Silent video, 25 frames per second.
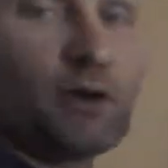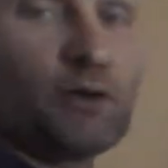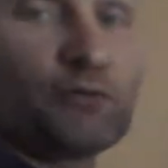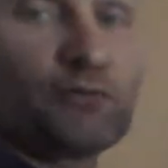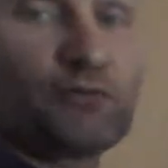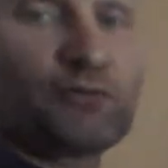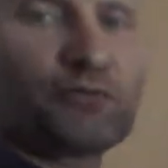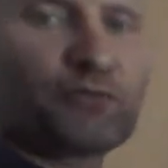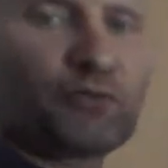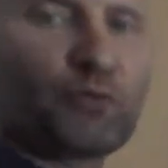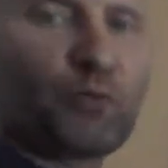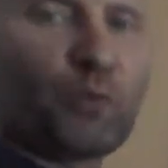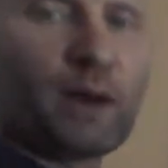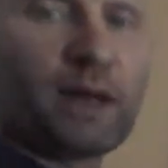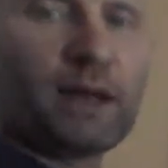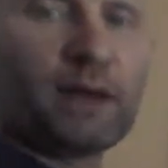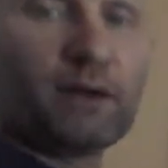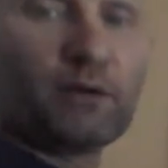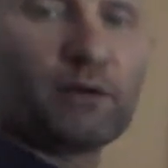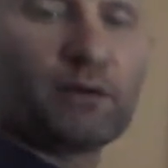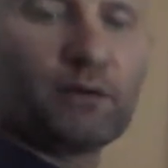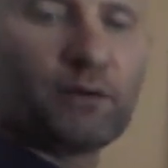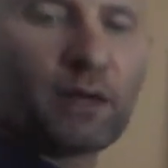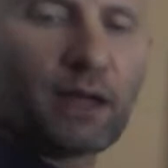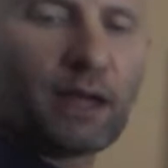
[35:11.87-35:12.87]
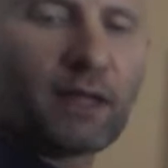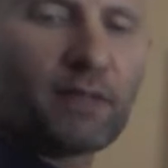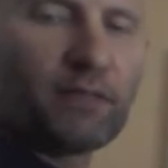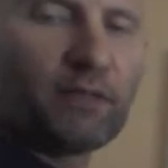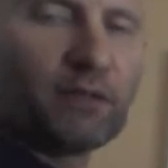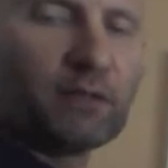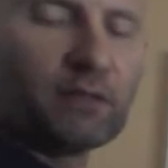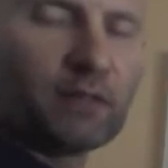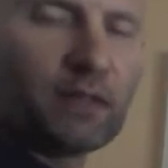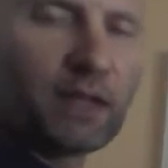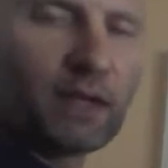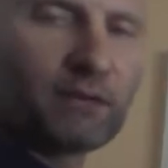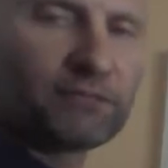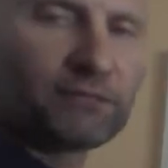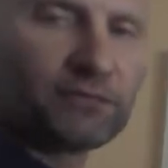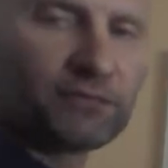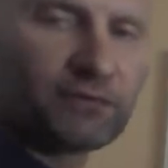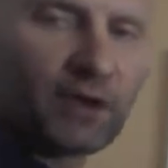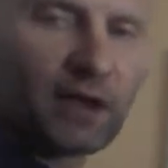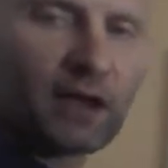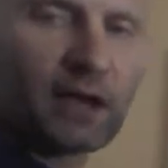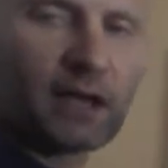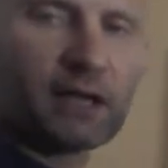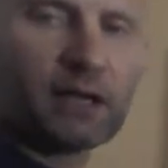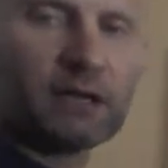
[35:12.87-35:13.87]
r squared on the left
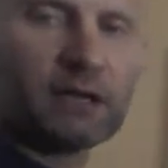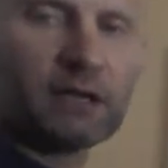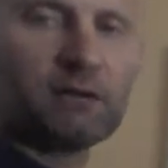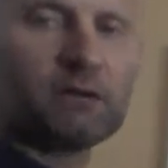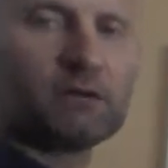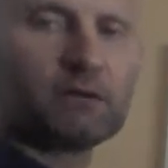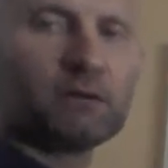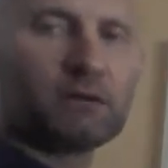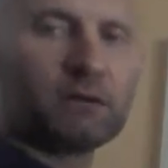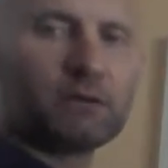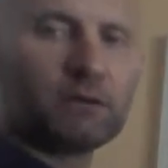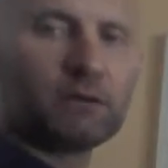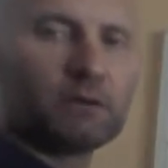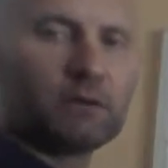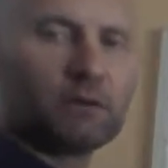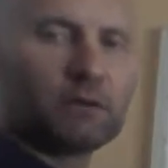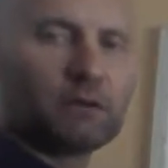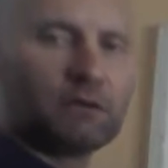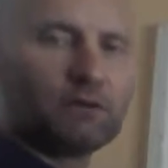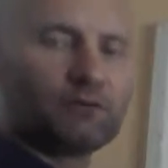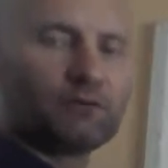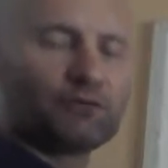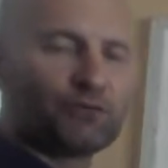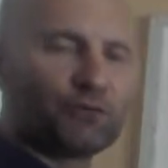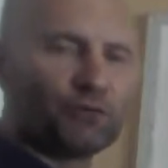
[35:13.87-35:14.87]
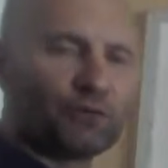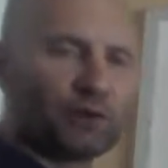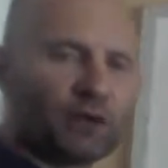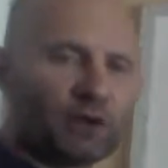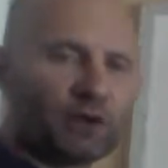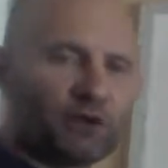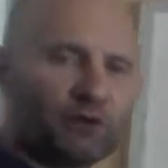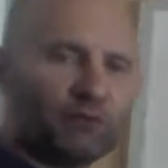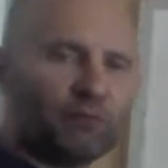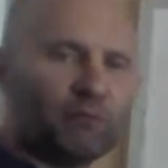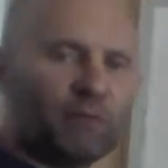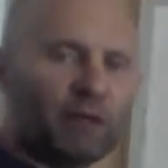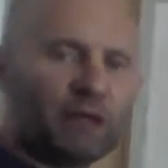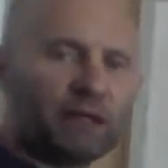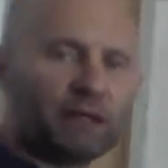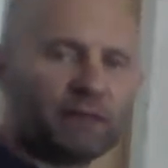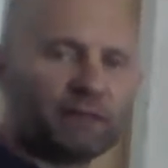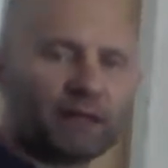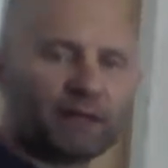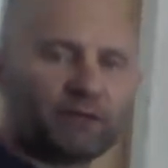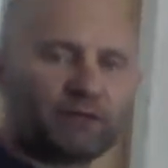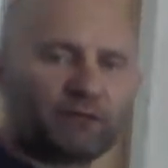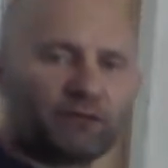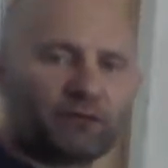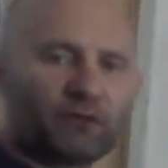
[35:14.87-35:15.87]
side so that I could
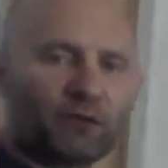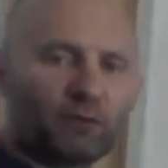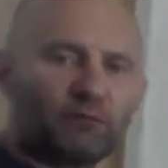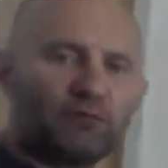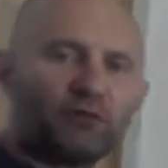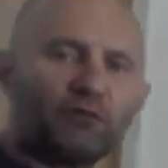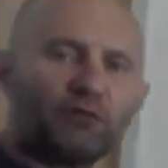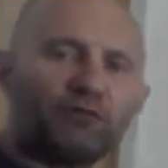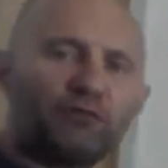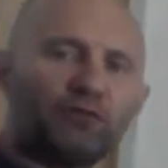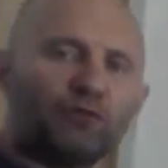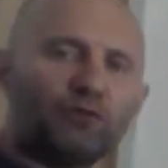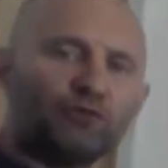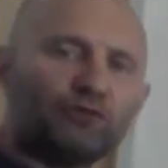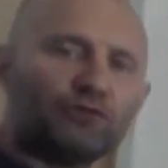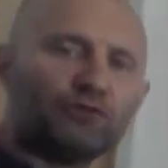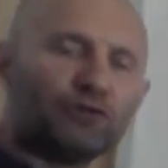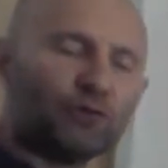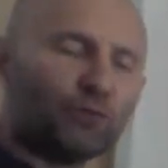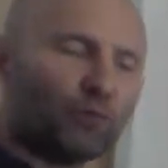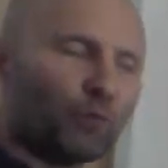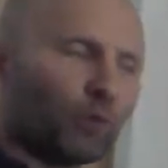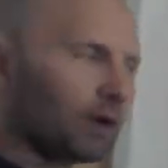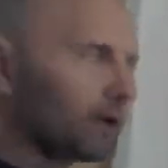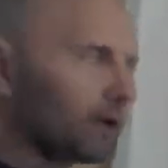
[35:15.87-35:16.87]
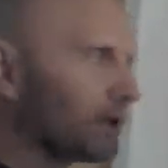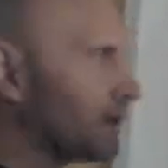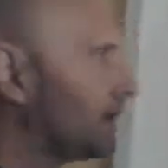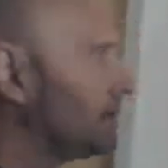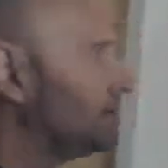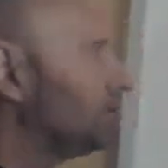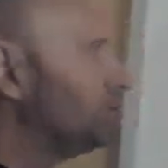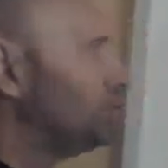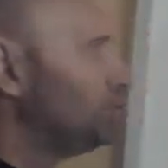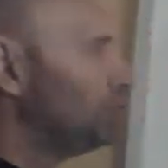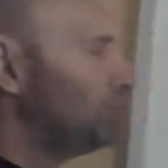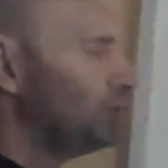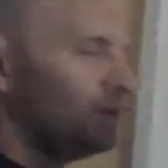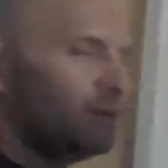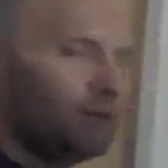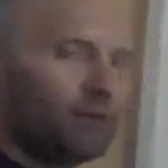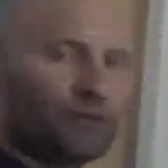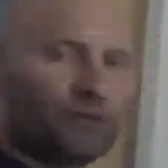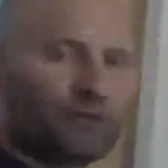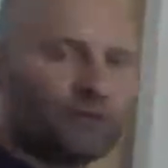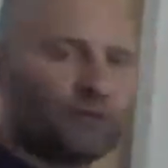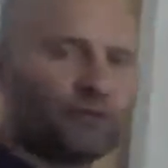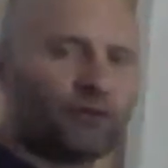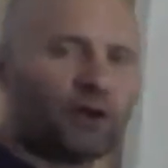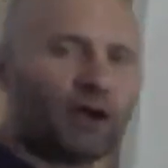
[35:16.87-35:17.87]
make that substitution? What can I do to
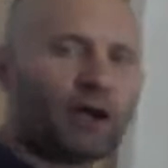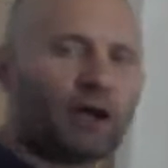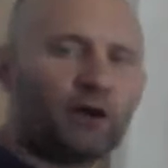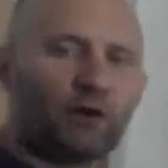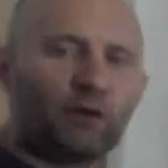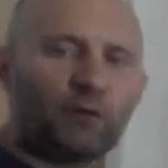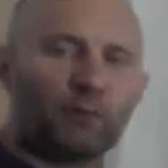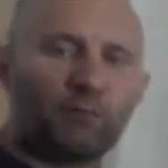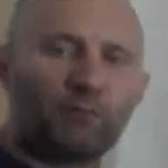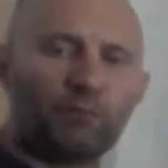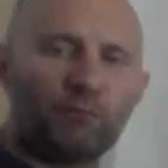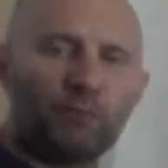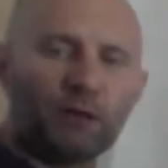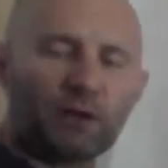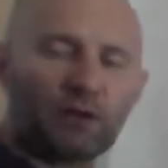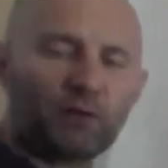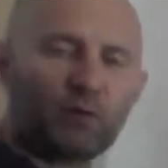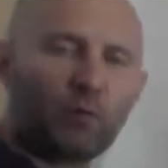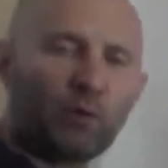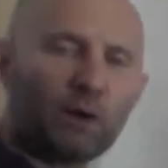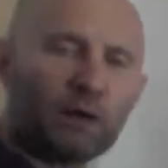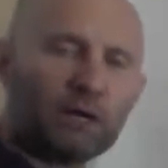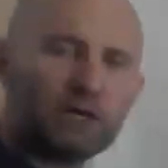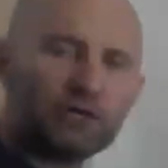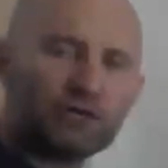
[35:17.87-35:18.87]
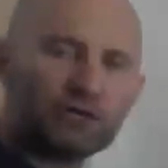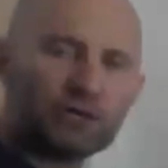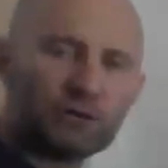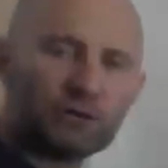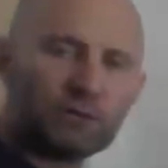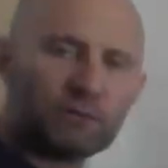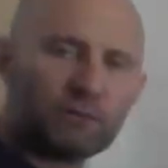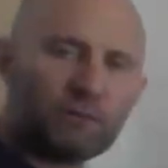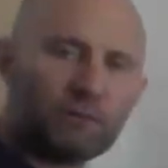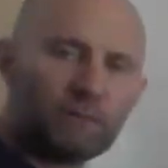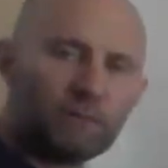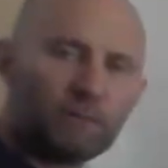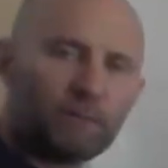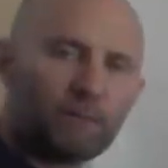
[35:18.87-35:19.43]
this entire equation?